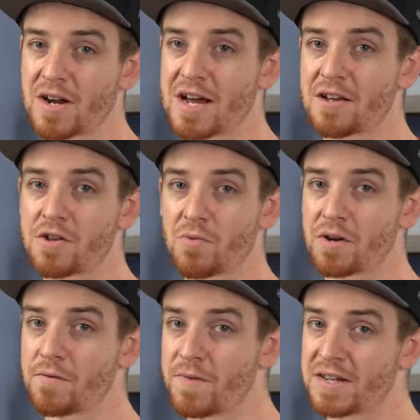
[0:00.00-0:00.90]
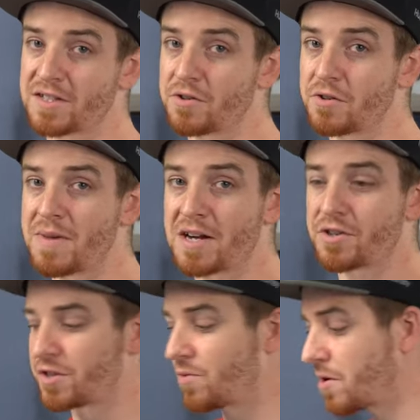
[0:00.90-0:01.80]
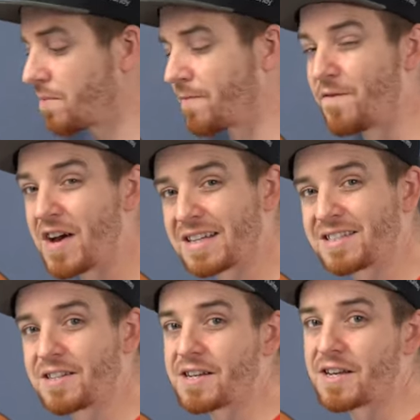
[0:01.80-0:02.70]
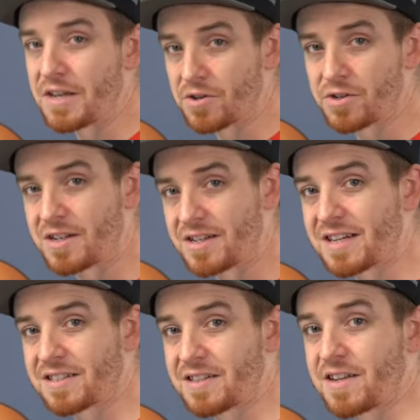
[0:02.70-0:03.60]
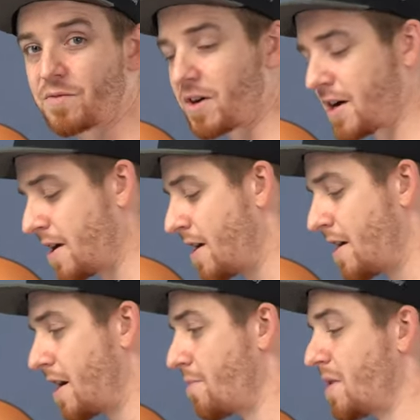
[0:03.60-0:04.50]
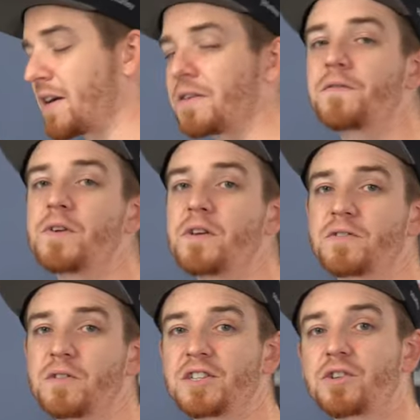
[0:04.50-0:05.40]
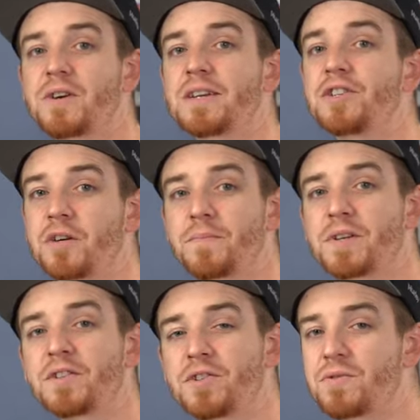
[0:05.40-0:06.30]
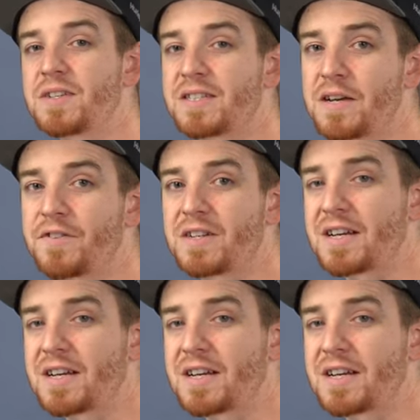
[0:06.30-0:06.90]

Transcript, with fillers: night and you wanna invest in a good mattress. You wanna invest in a good desk. And that's why I'm making this video. So let's go ahead and jump into the 7